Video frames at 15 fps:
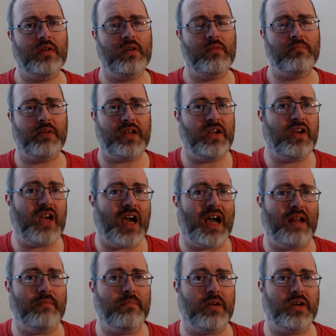But you
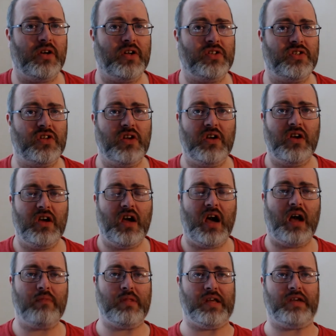can't, because
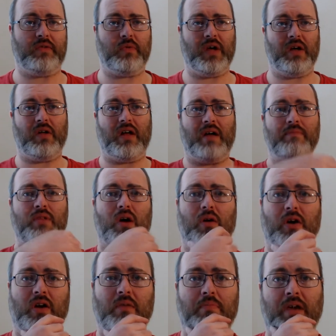I'm like, well, I'm not
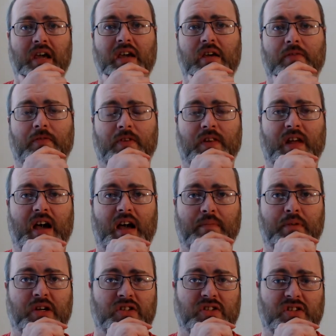going to pay you for that
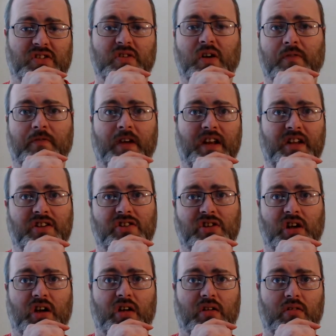because it's not finished
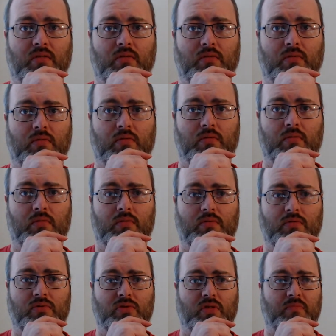yet.
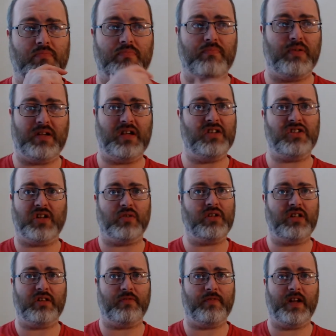So, but you still
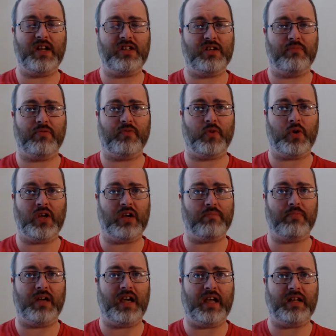need to finish it before you get
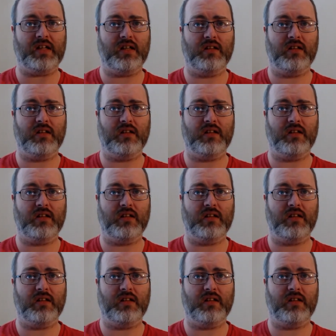paid.